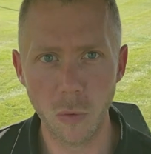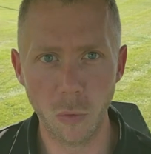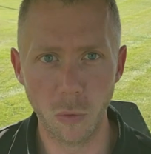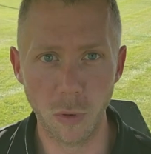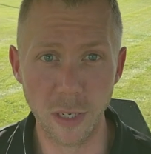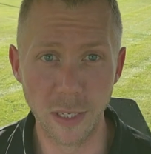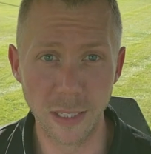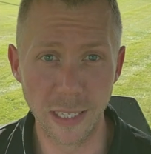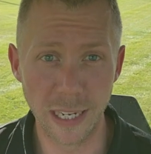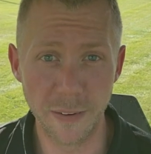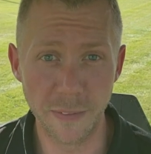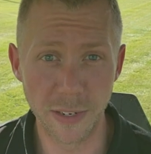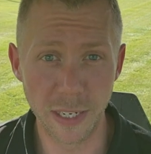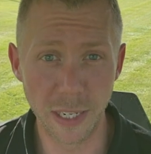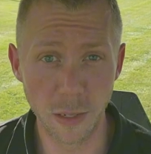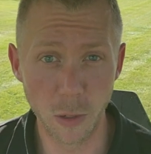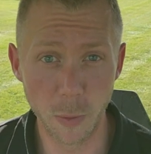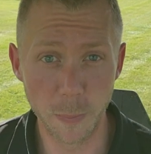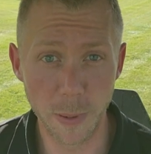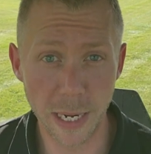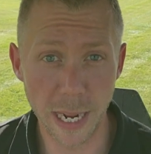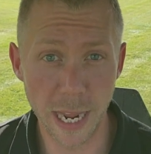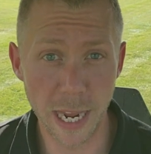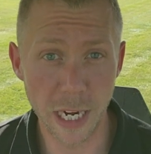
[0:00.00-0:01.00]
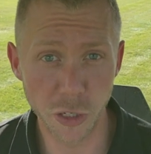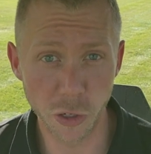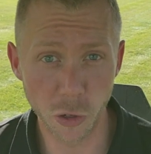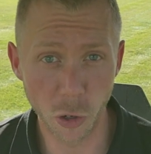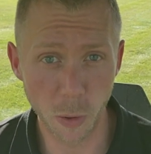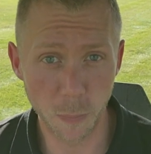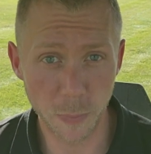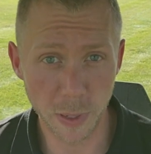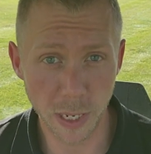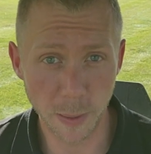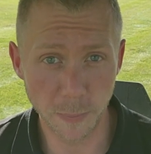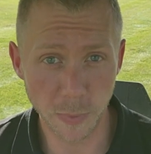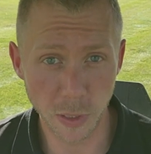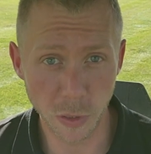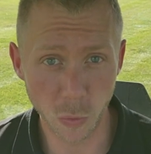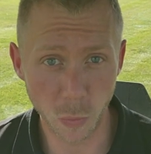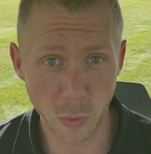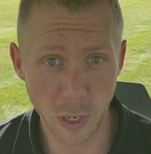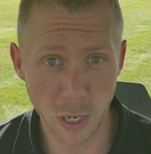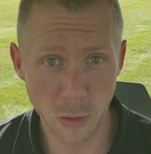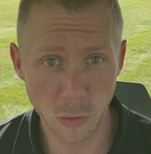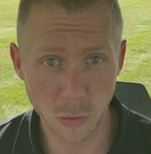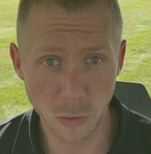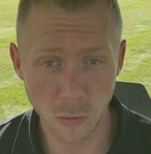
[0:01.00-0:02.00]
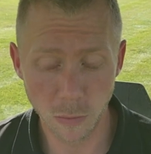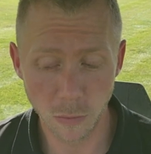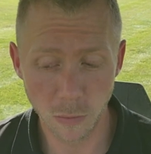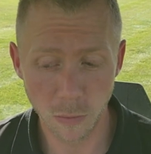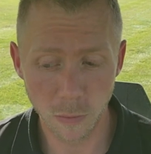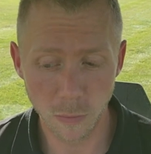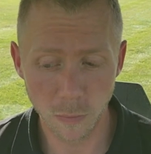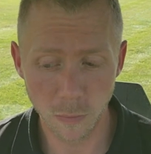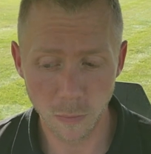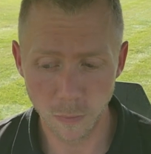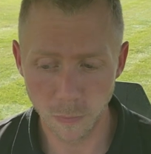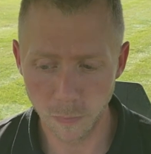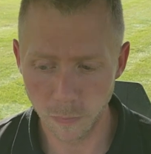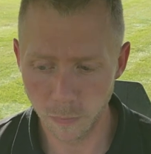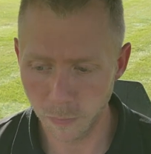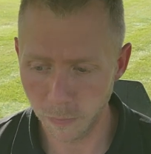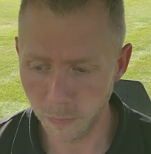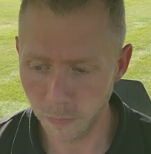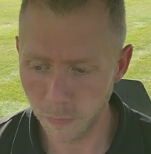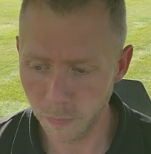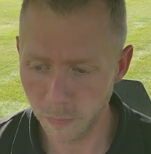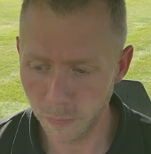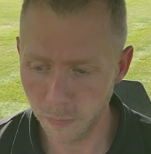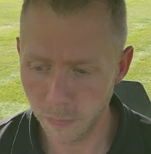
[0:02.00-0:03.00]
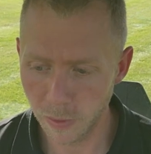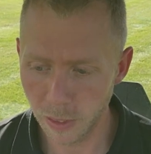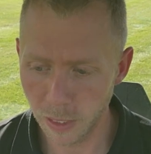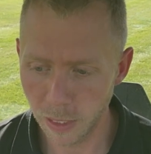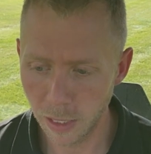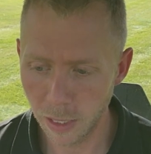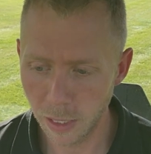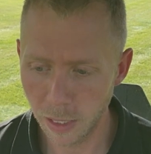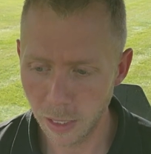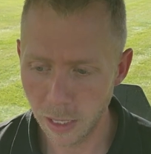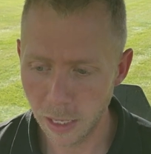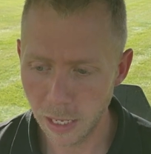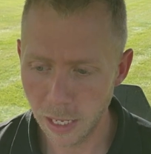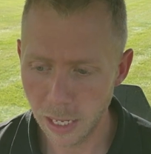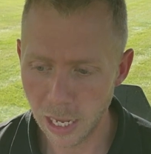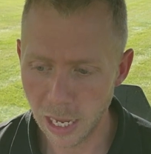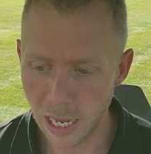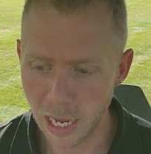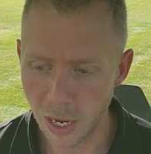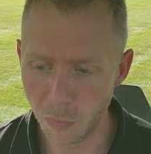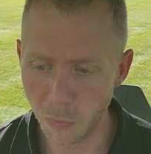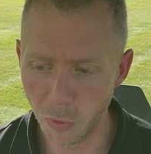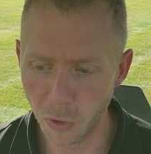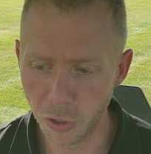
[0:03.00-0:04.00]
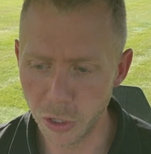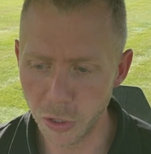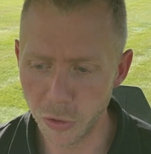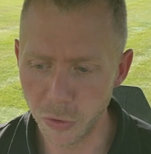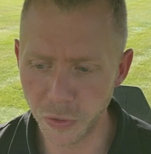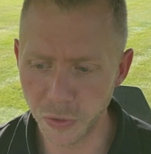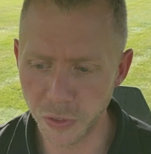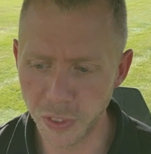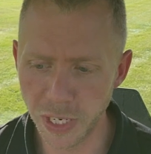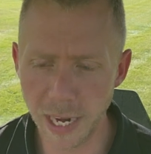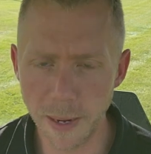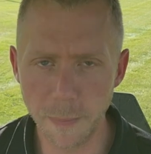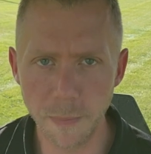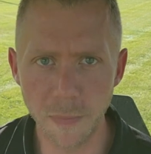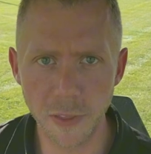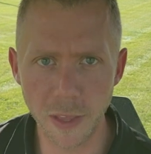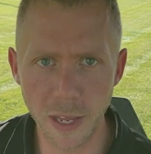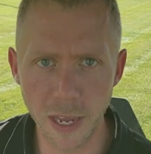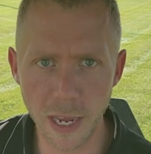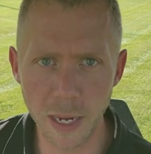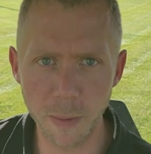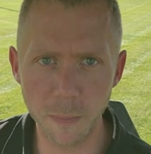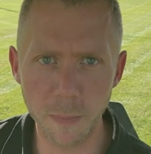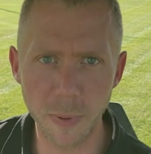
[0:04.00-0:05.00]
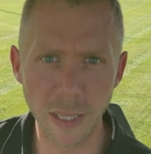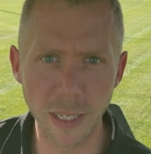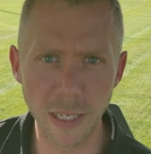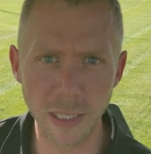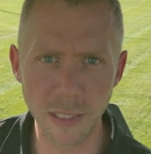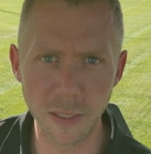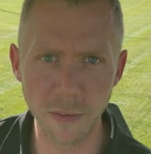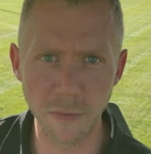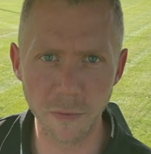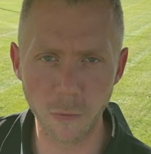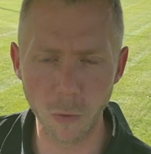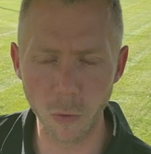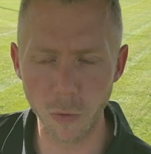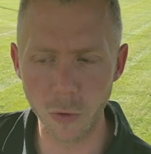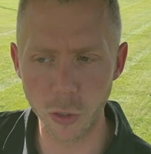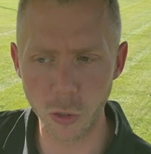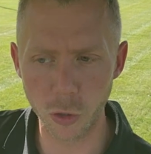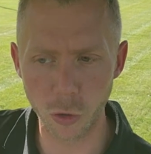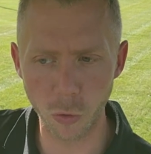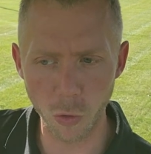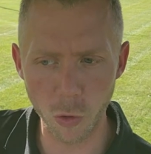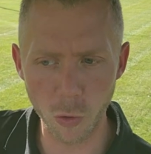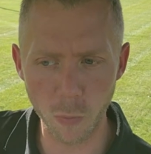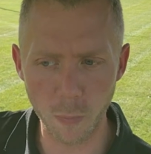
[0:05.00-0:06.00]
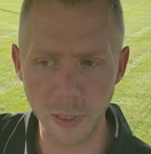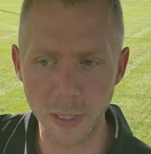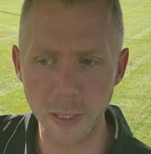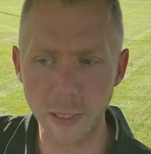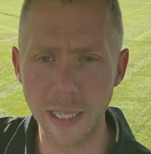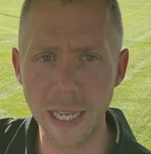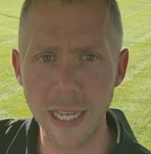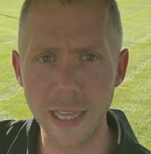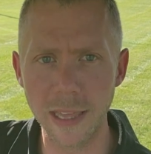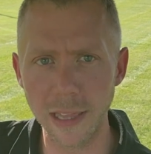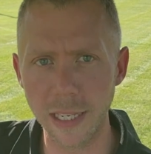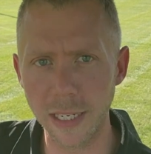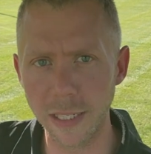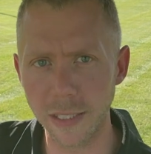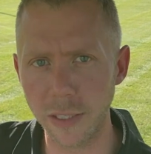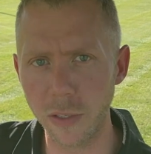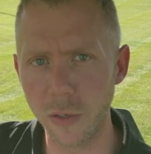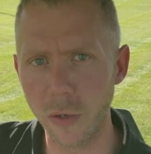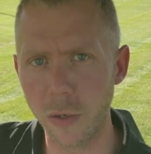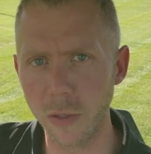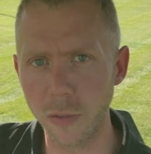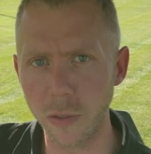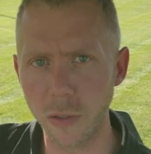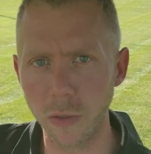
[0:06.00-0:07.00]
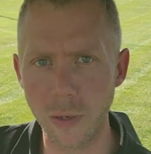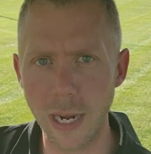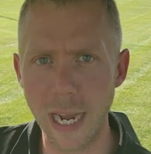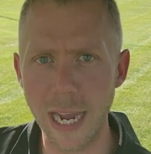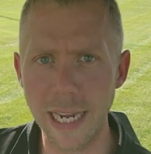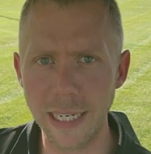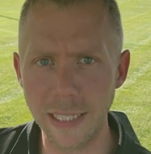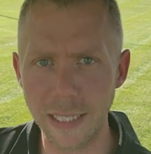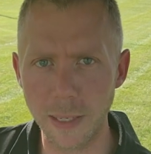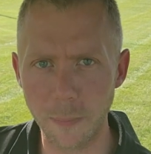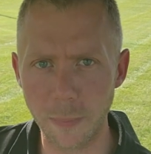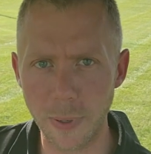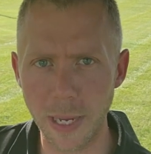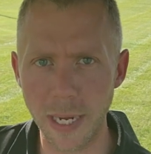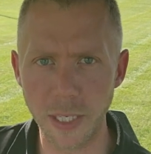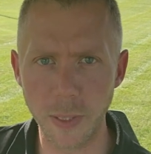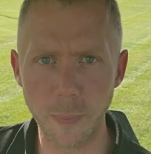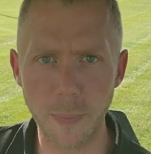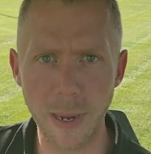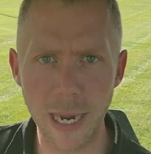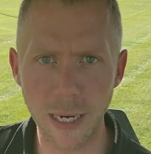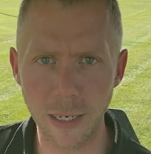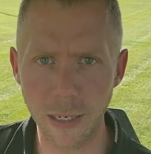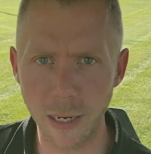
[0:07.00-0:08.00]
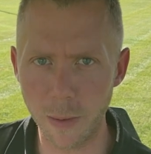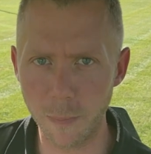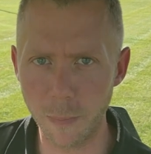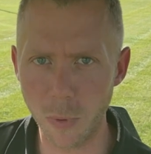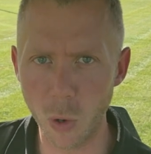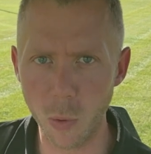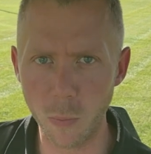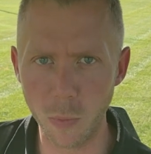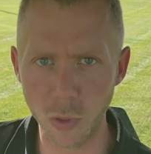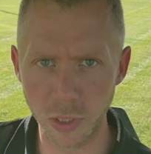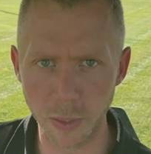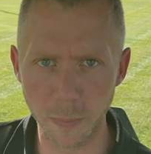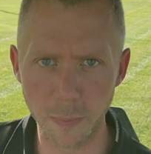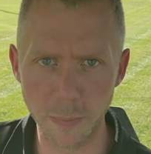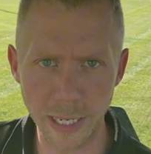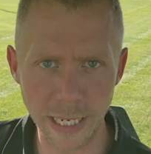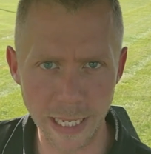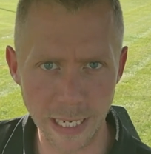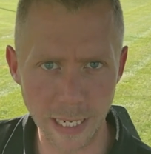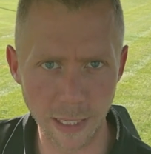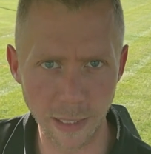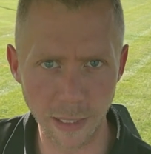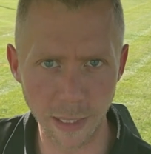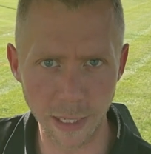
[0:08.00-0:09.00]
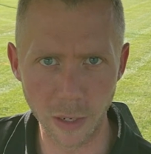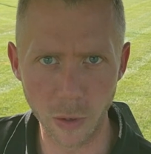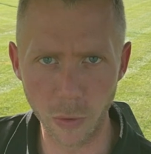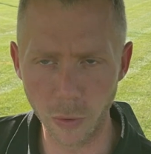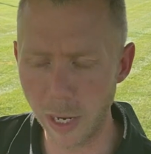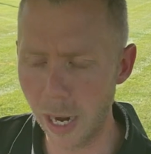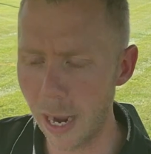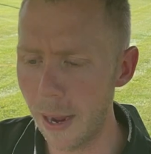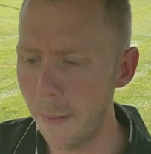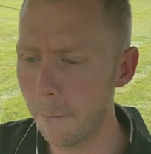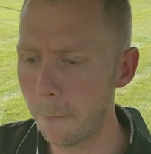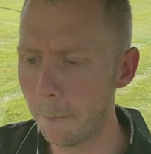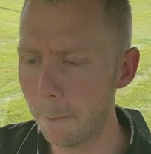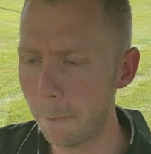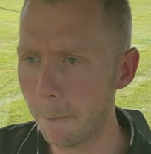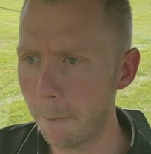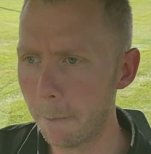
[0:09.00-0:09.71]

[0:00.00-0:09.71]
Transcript: We're going to give it a little bit of engine RPMs as well. And we're going to do the same thing, but listen for the droop, but then listen also as it picks back up almost immediately, okay?